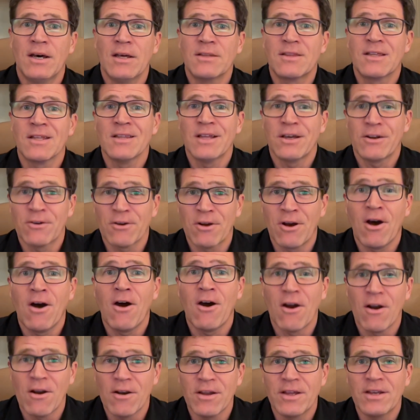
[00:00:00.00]
the letter
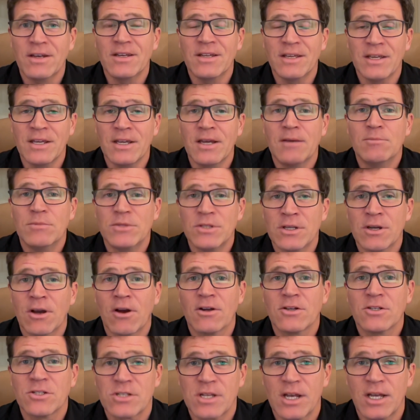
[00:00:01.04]
R in
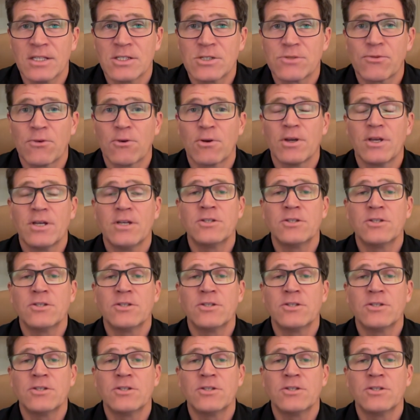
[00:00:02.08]
EMDR stands for,